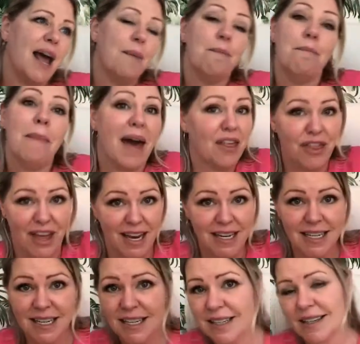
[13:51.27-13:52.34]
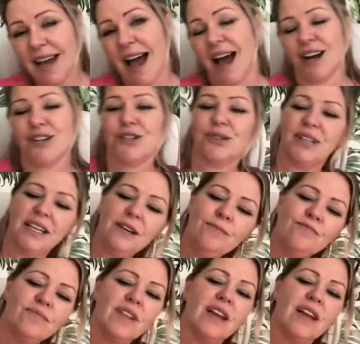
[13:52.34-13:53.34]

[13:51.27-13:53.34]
Method, actually.